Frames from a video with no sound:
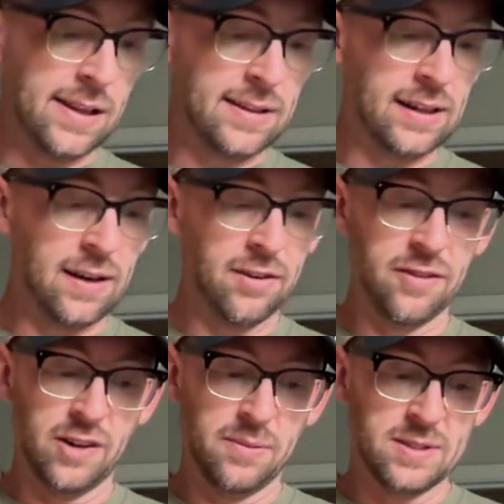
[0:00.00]
They never
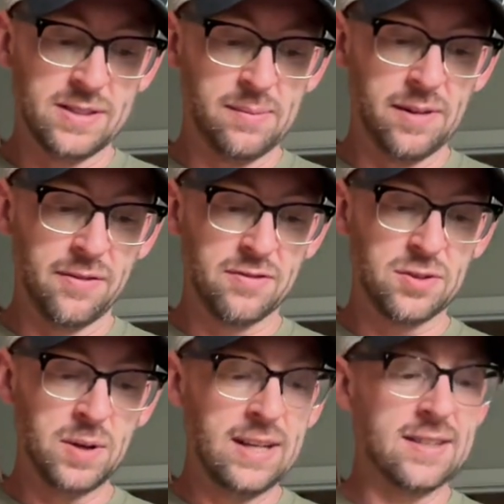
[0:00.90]
develop the same level of
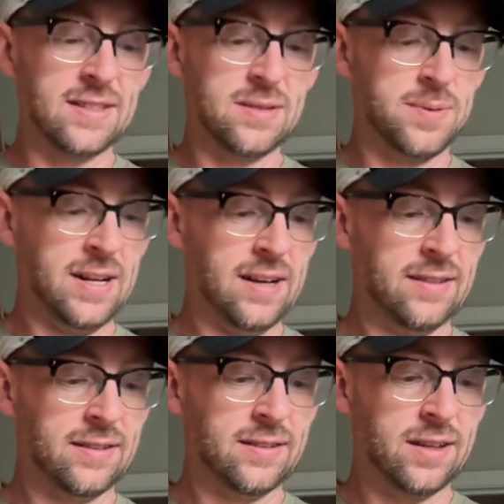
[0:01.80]
sweetness as
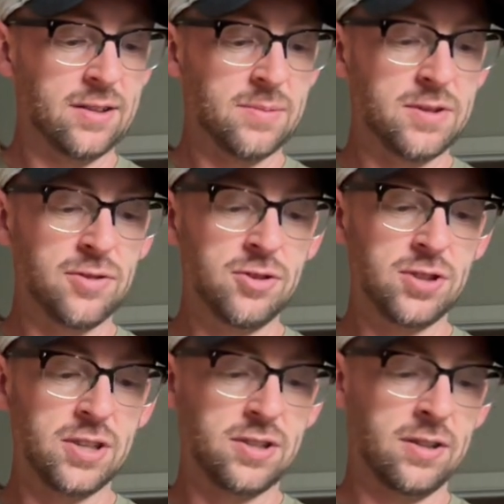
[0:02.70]
bananas. In terms of
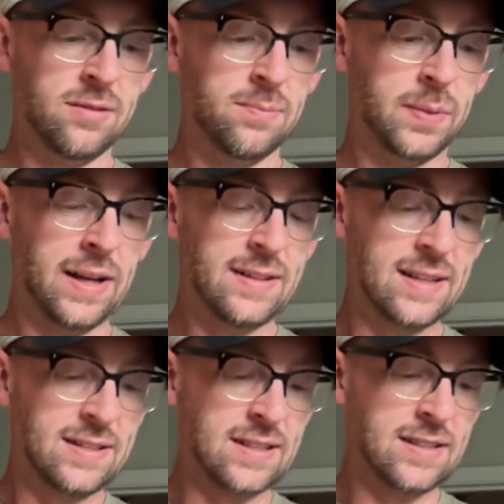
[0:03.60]
nutrition,
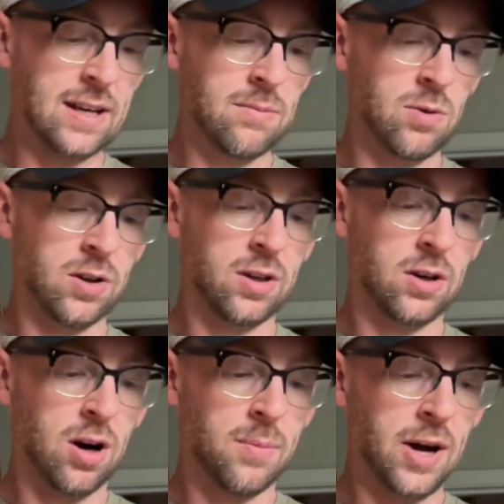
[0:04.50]
plantains contain more
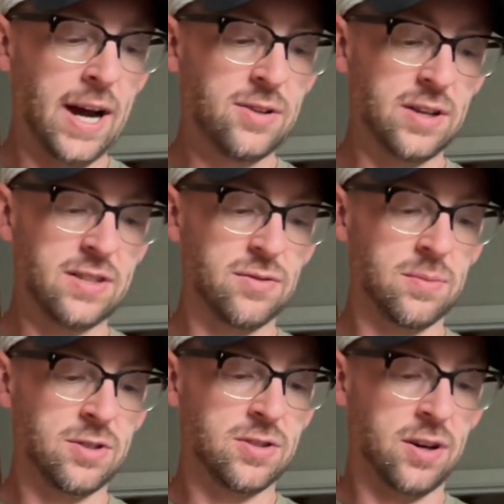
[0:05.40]
carbohydrates
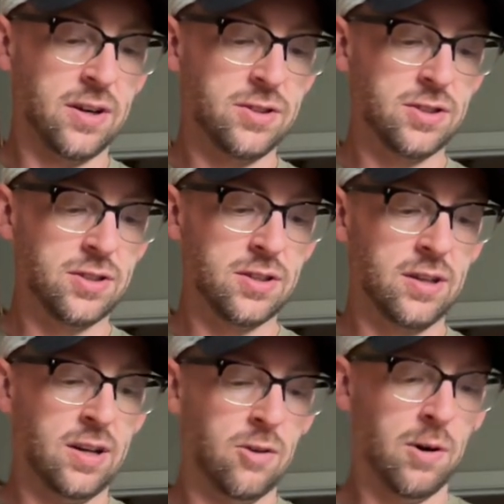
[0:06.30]
from starch,
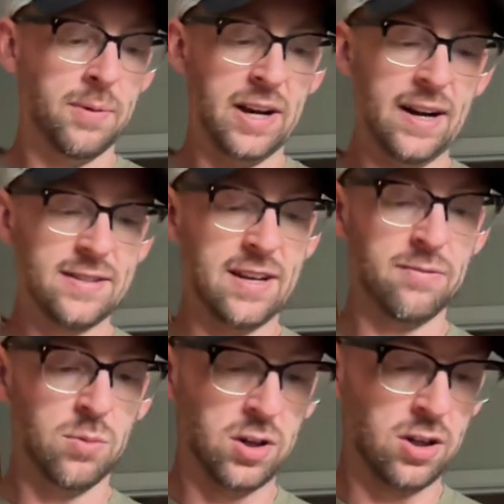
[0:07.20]
while bananas
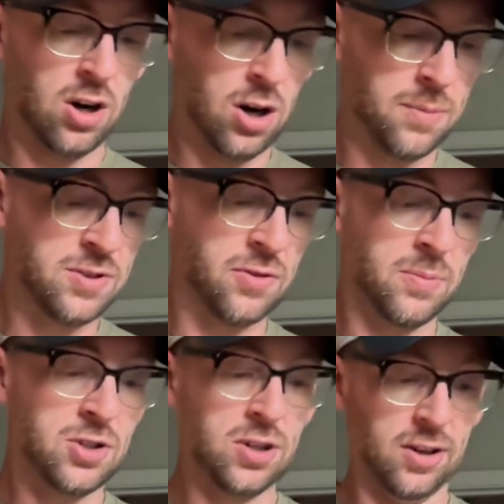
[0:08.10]
have more carbs
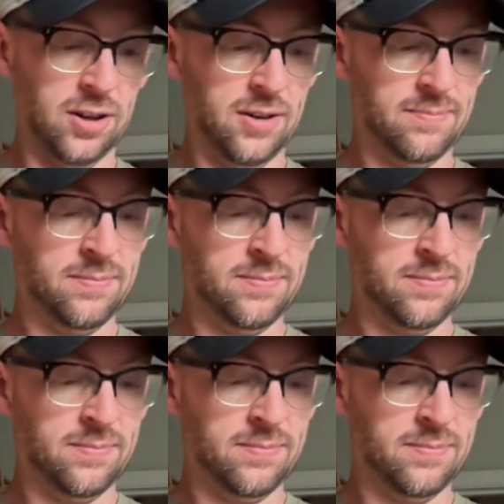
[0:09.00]
from sugar.